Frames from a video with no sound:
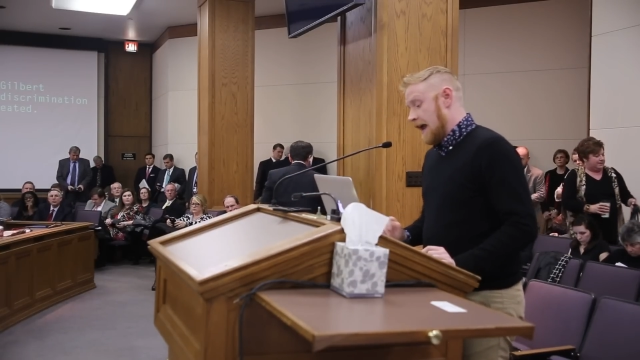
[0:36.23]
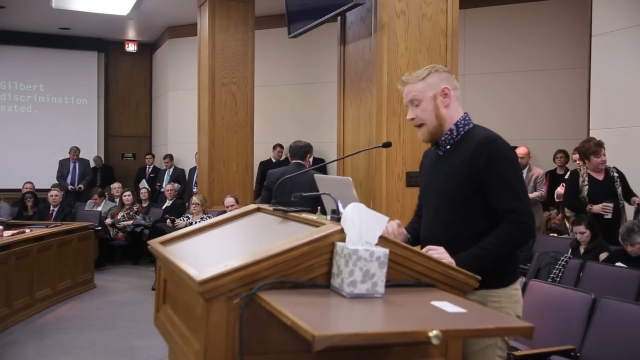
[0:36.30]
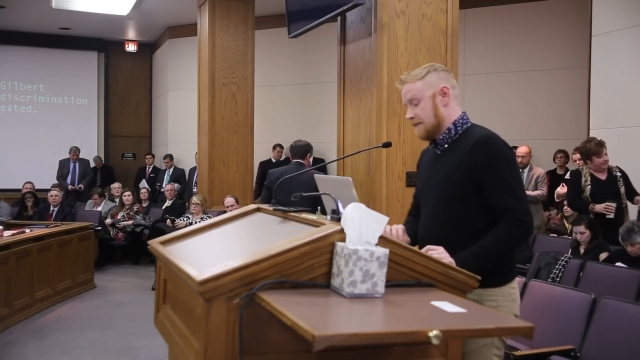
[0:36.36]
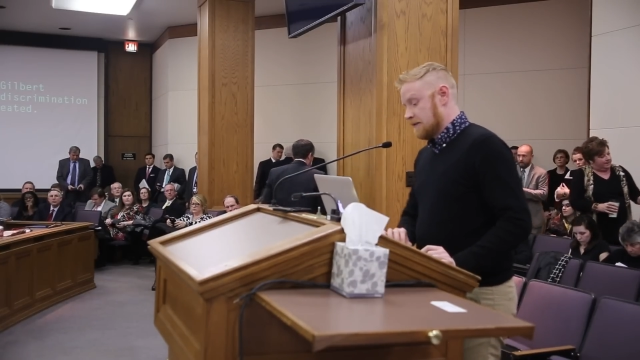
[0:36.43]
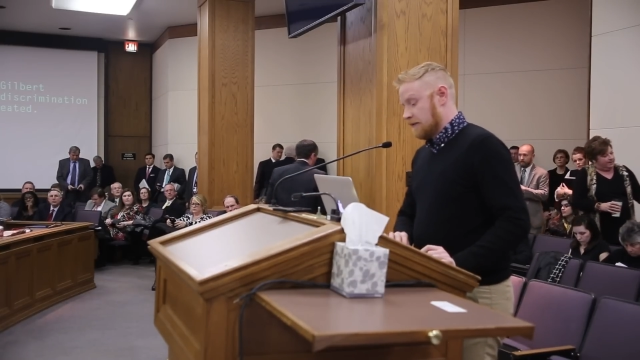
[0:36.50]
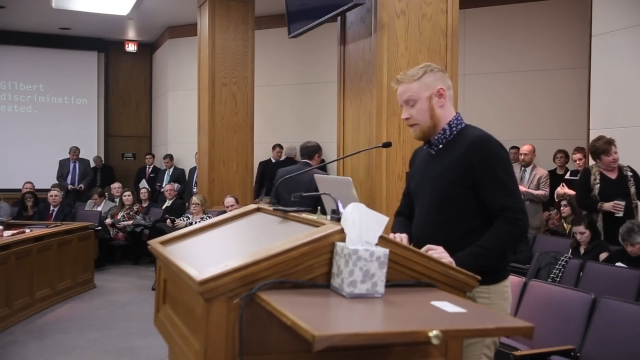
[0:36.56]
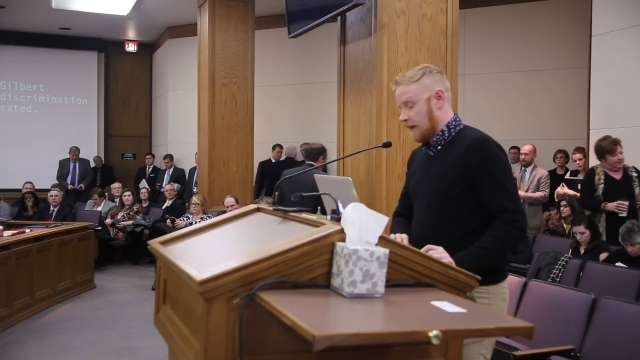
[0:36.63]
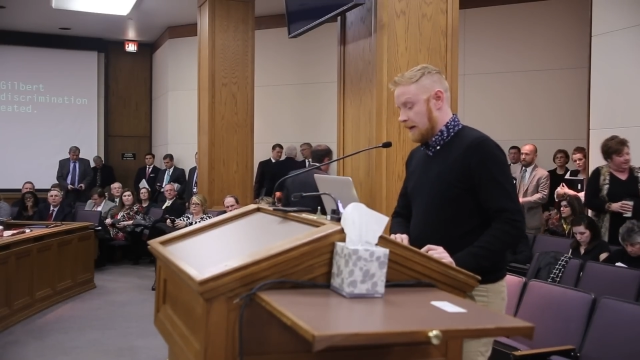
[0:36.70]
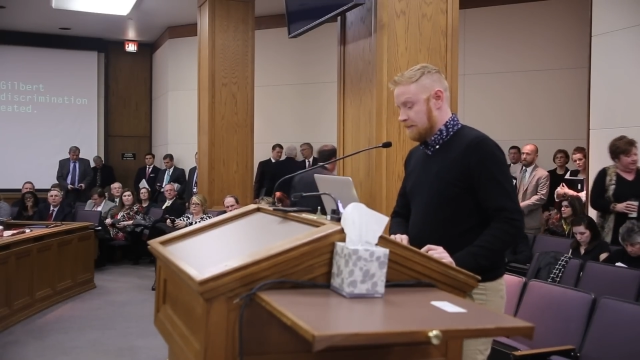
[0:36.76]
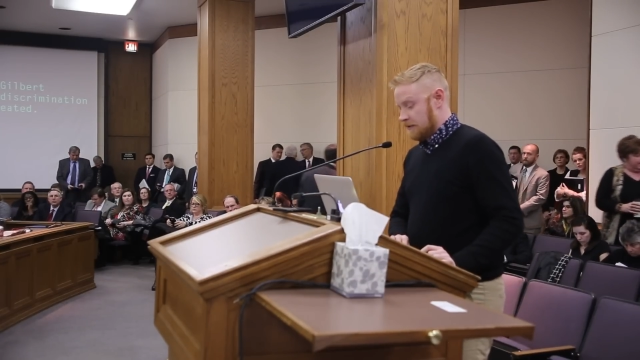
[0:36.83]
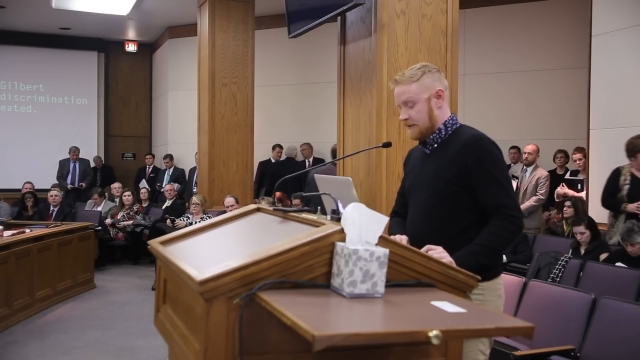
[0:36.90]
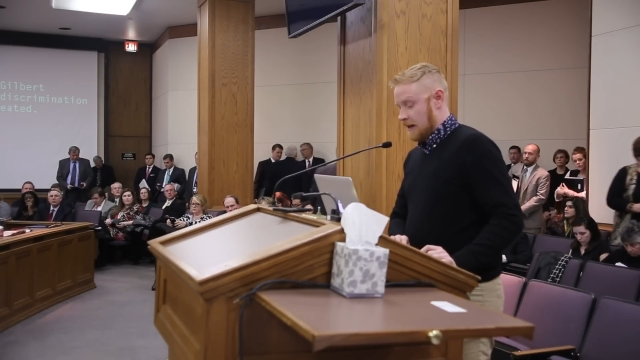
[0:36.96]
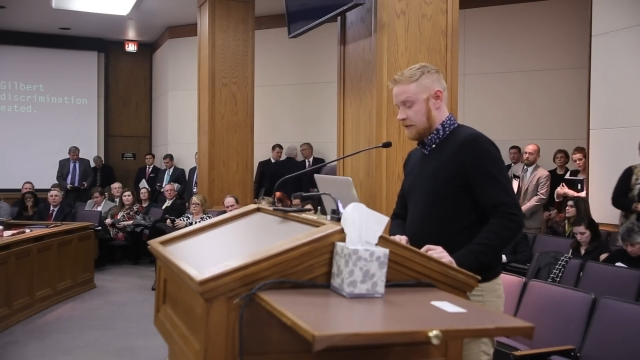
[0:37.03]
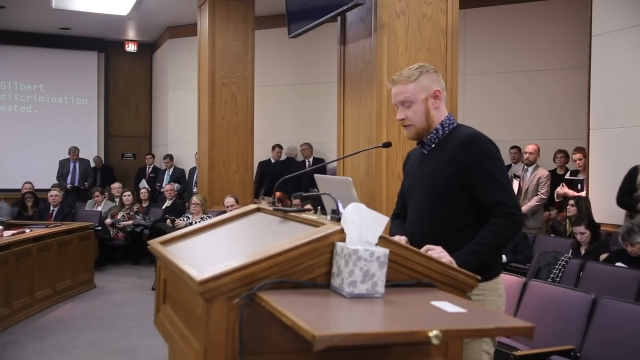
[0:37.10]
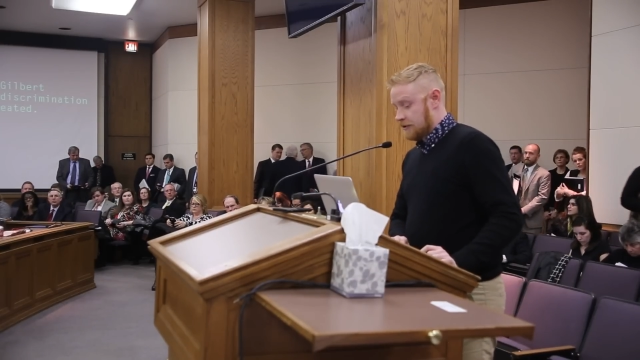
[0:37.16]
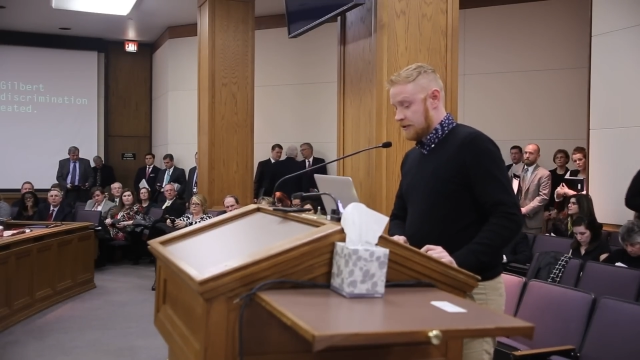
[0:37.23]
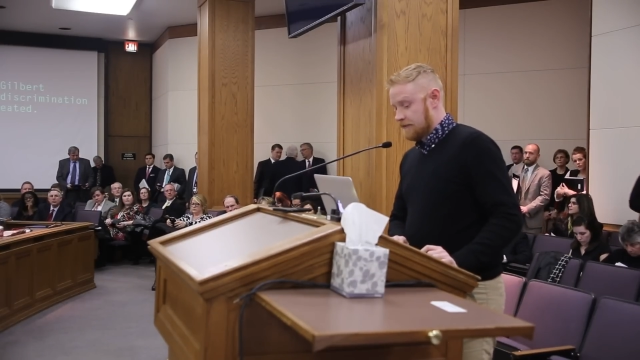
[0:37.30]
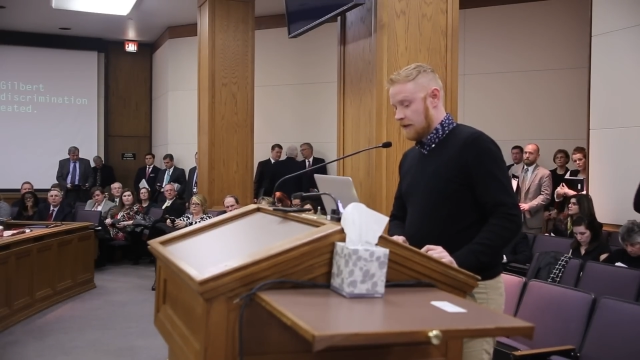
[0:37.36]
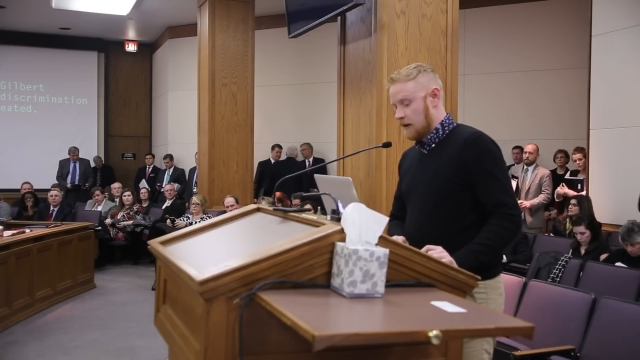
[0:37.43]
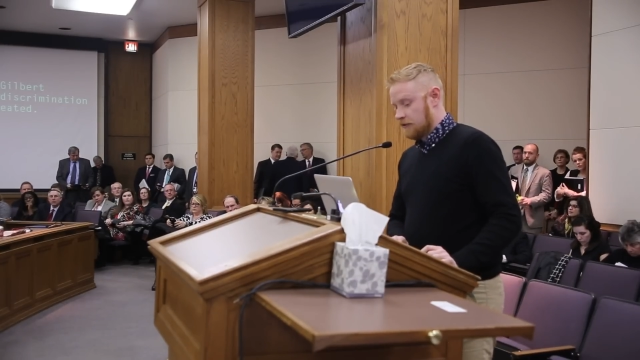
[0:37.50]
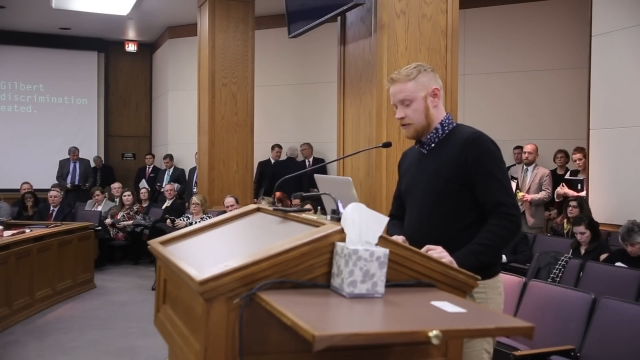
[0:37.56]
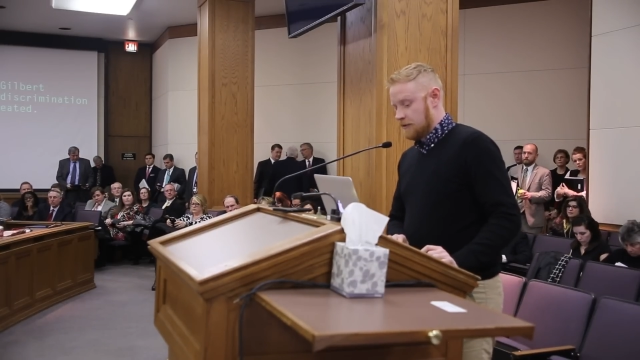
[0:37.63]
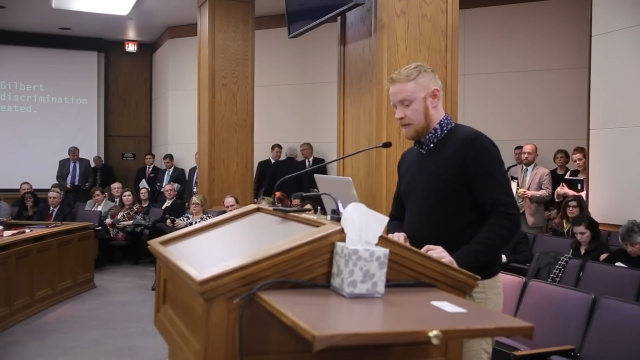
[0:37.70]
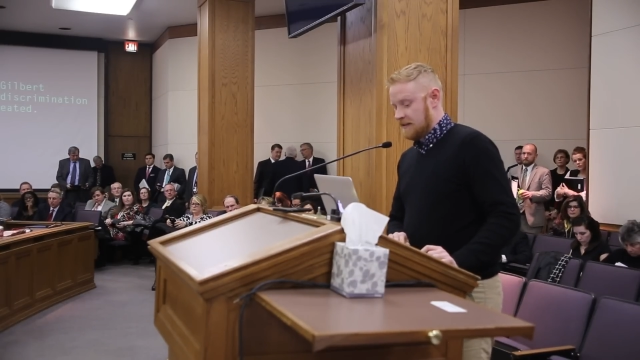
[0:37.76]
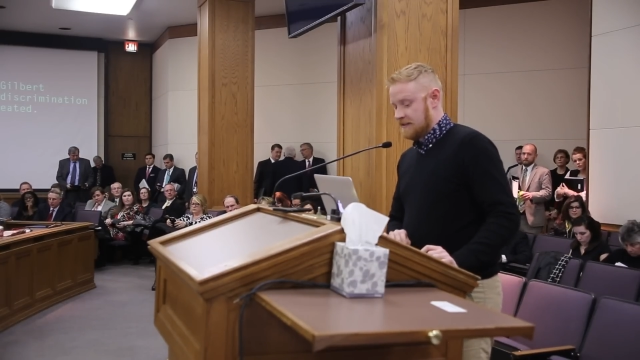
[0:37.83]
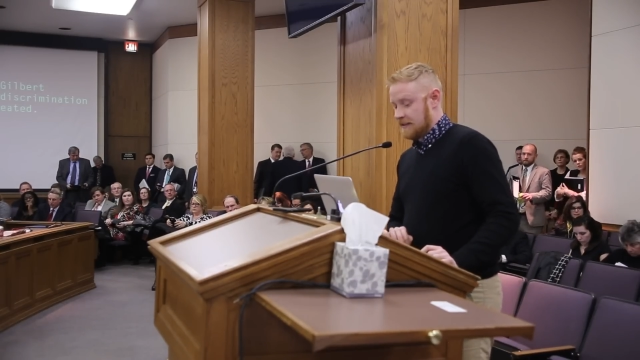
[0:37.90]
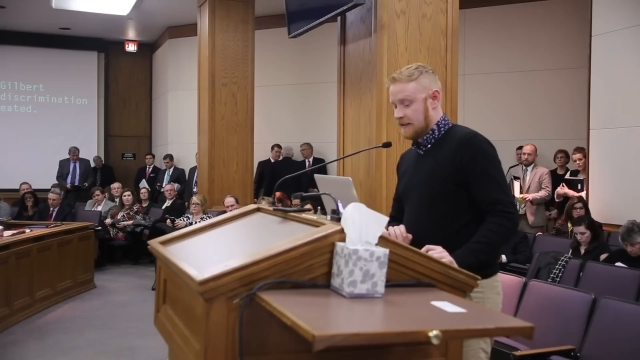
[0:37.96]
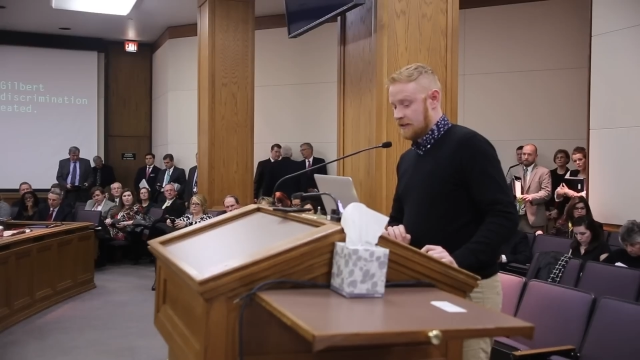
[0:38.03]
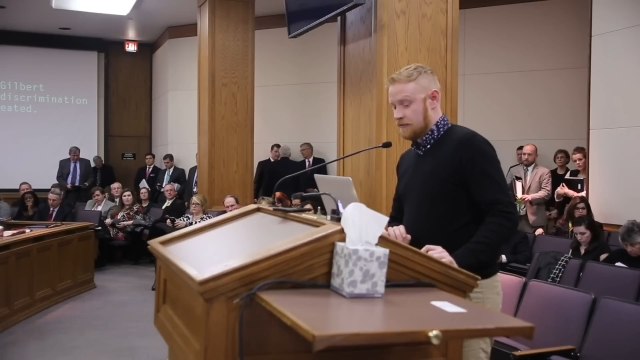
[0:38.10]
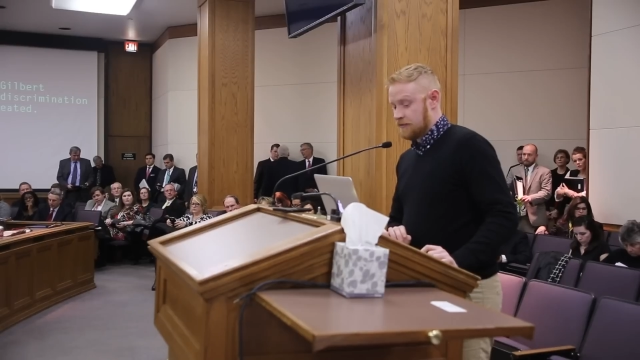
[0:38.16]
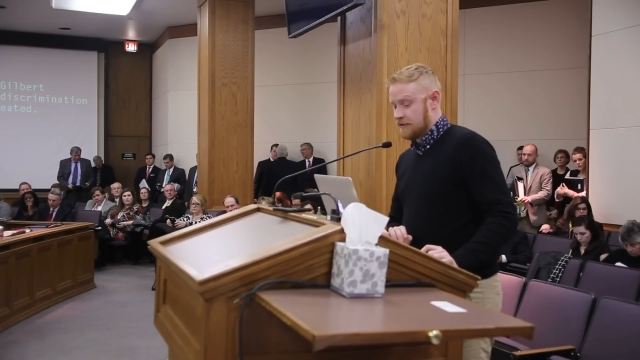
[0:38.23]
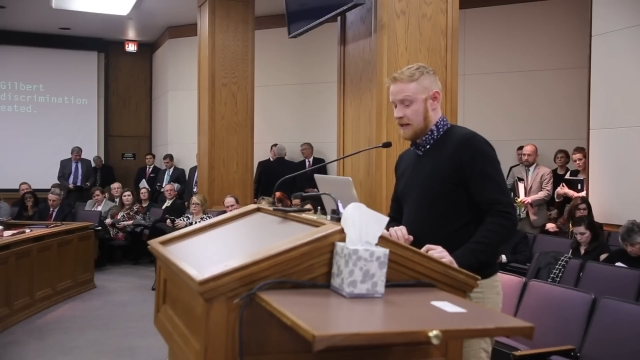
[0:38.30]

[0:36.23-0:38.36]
aimed to provide protections for LGBTQ